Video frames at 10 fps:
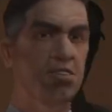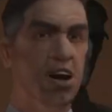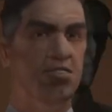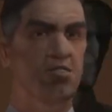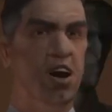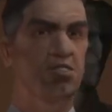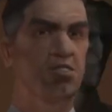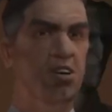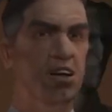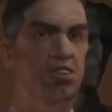I tried
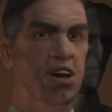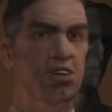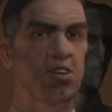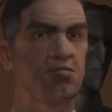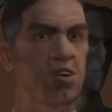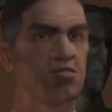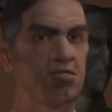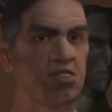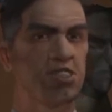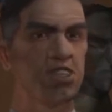to contact your mother,
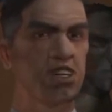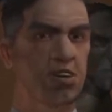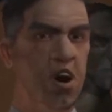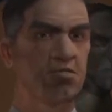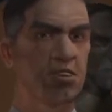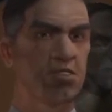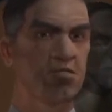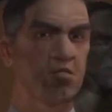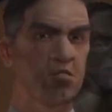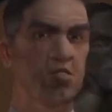but she's still off on a
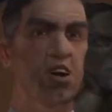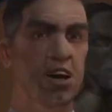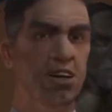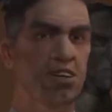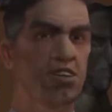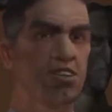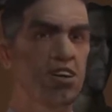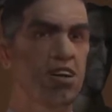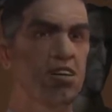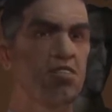cruise.
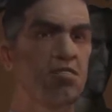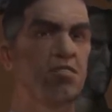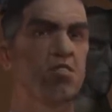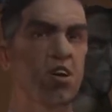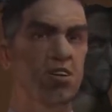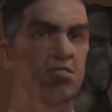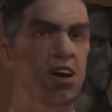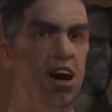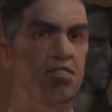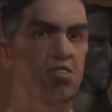Until I hear from her, I
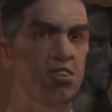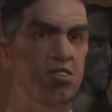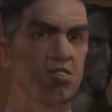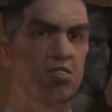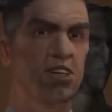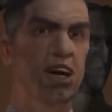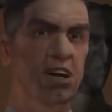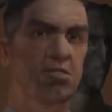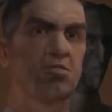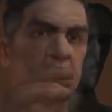will have to let you
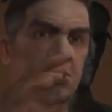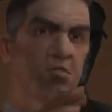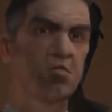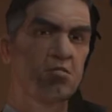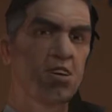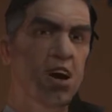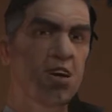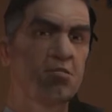stay here in your room.